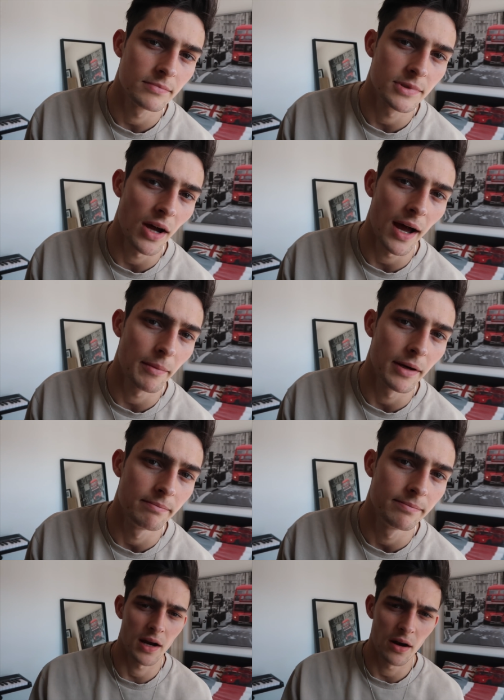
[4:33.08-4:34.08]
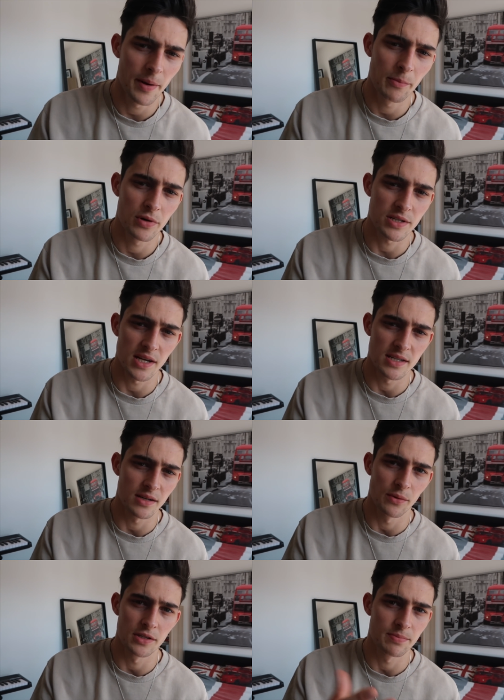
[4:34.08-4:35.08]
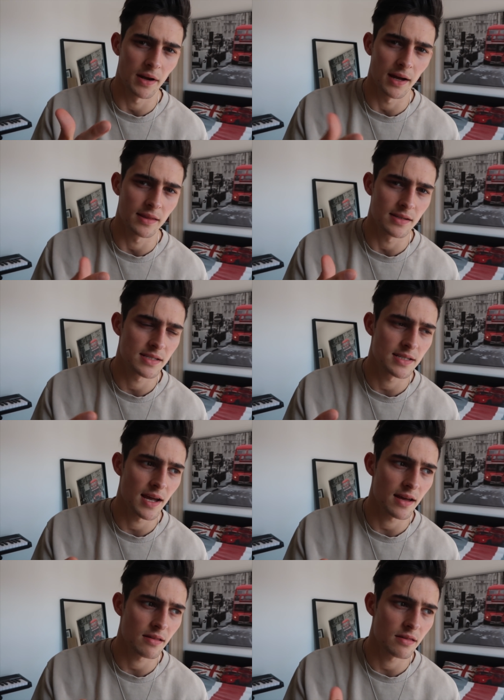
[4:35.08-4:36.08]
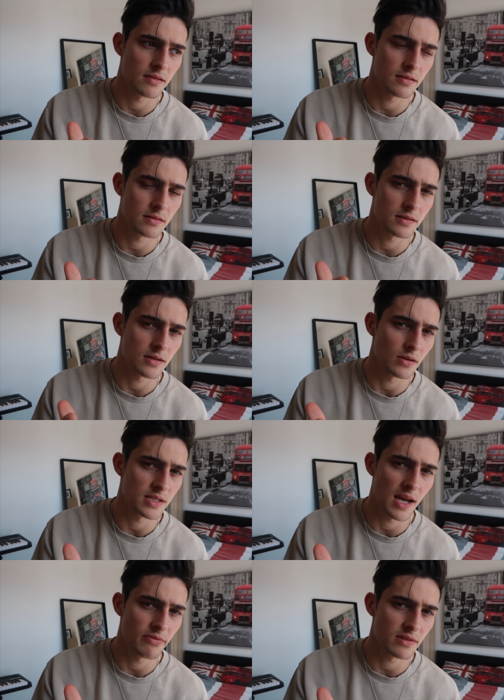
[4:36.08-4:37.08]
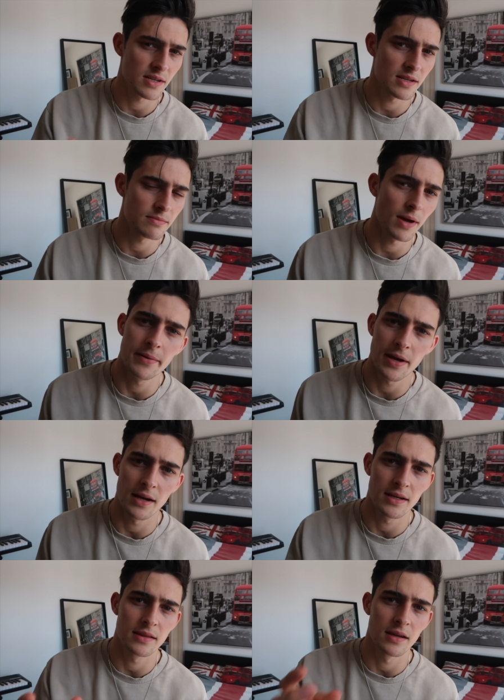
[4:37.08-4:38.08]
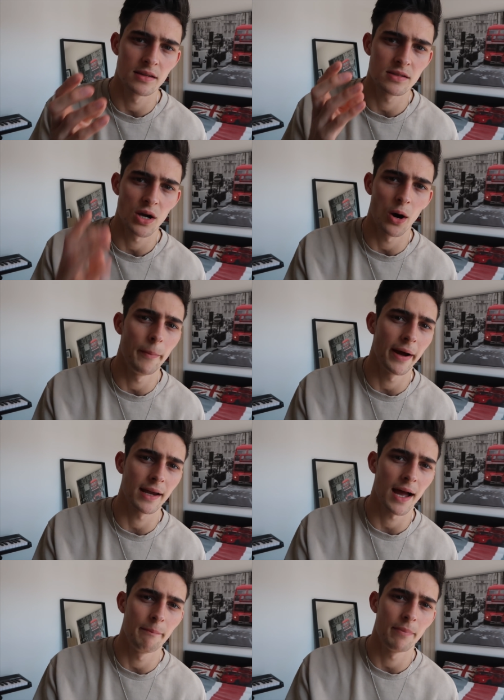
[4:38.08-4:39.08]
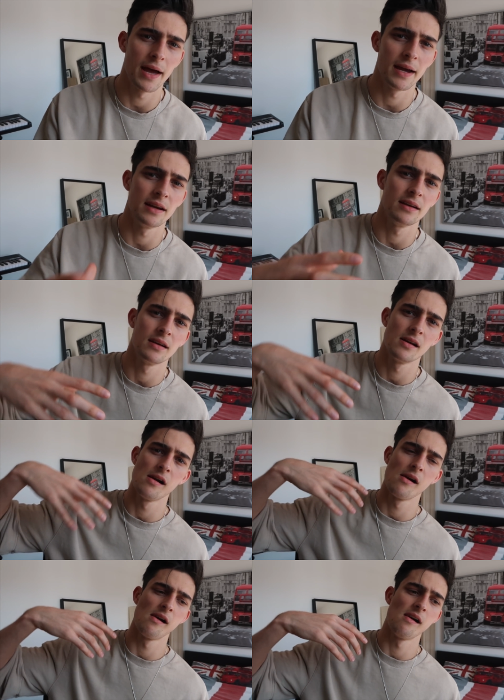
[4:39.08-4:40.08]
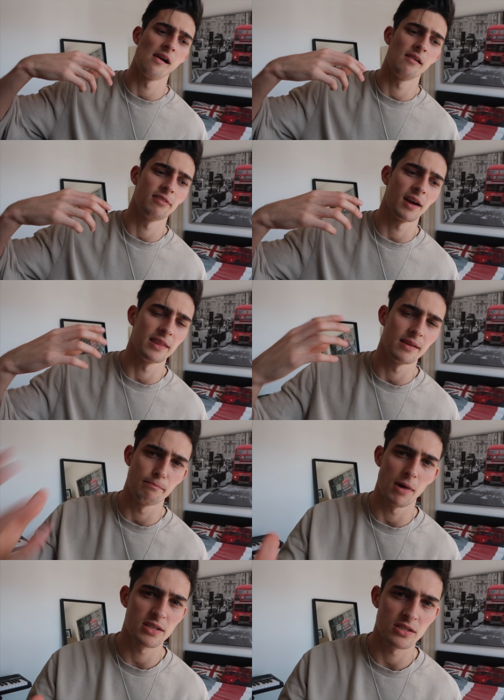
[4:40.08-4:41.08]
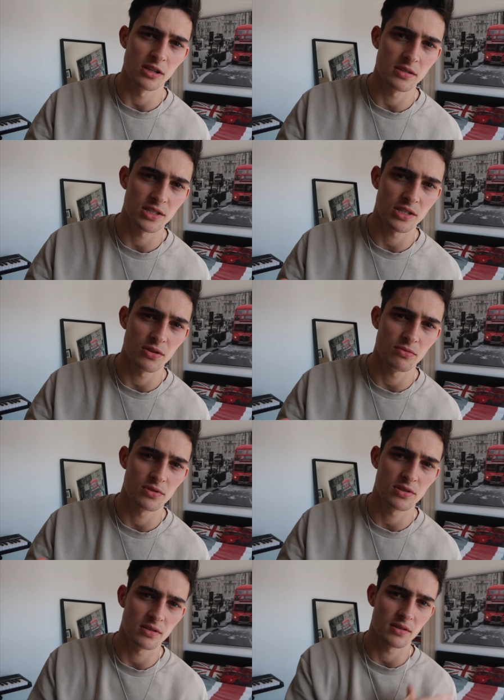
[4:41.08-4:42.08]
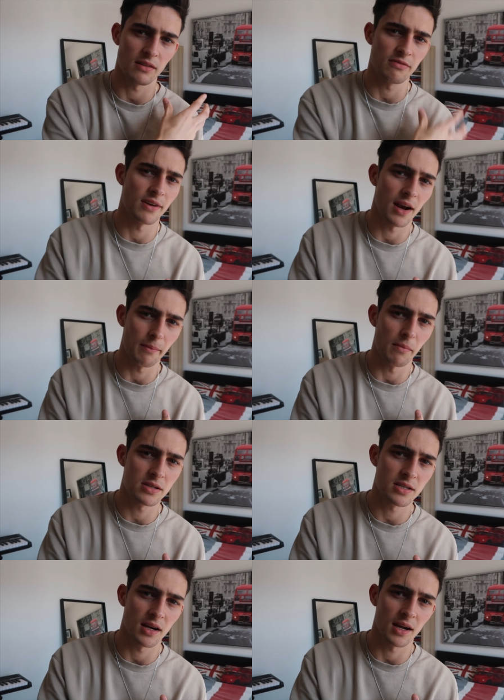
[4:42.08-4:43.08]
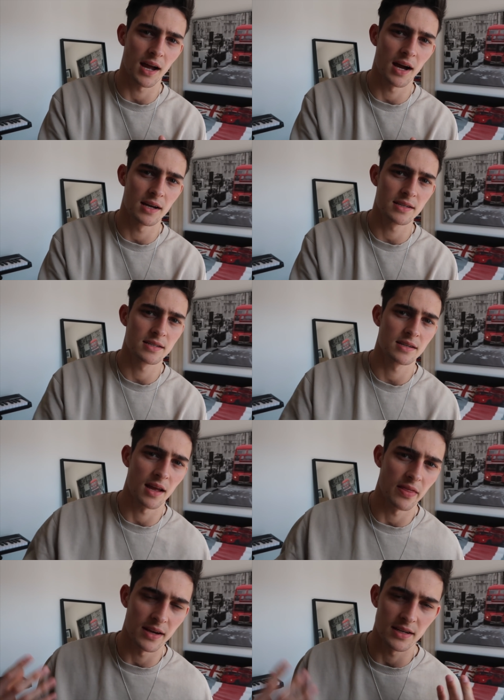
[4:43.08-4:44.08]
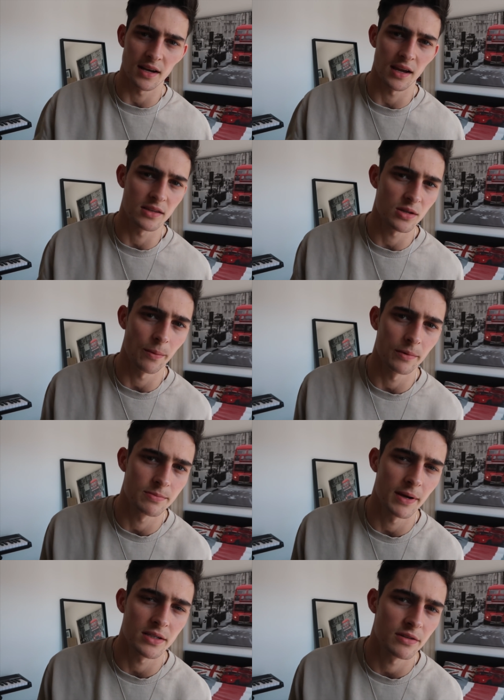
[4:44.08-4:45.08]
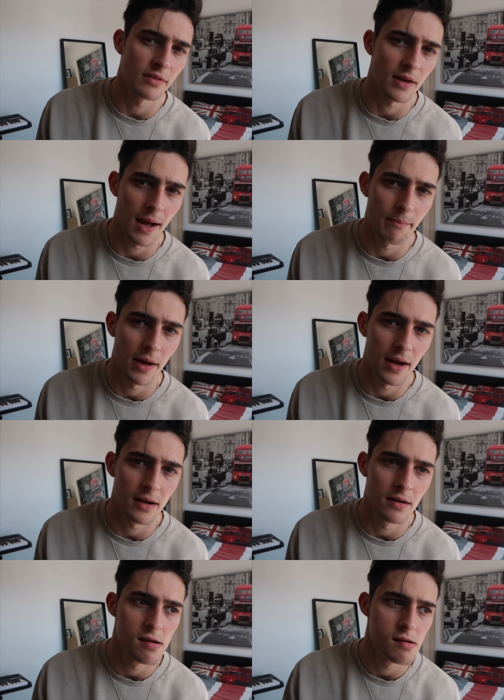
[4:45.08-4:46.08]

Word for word: It's not happening. I can't remember which season it was, but like the sixth or seventh season maybe, I did the Top Man campaign for like the muscle suits that fit like muscular guys and they did like a topless picture for the campaign